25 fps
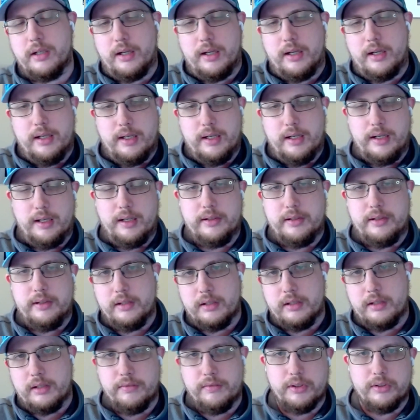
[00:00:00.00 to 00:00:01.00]
I
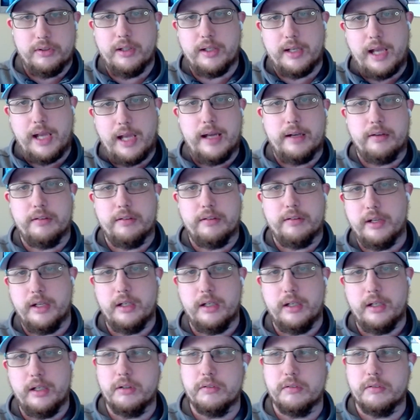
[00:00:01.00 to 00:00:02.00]
think of as like
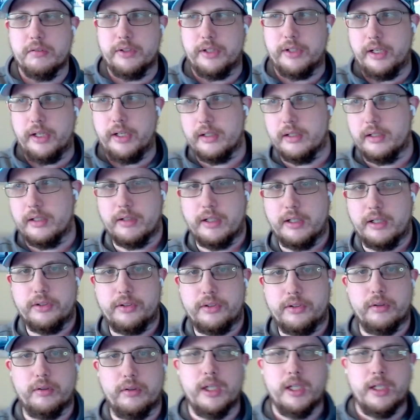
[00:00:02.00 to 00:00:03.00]
aggregating over data, right?
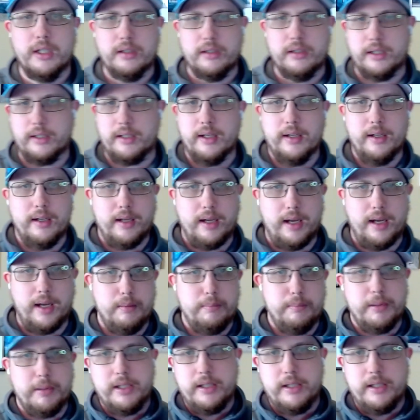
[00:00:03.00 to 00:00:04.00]
So like how
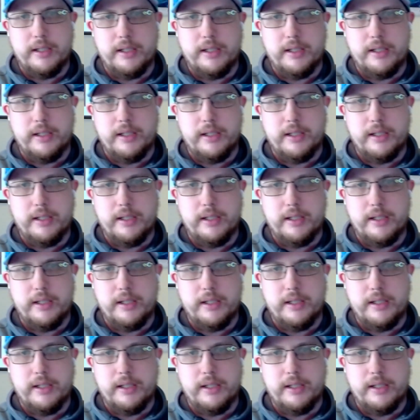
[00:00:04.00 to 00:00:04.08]
many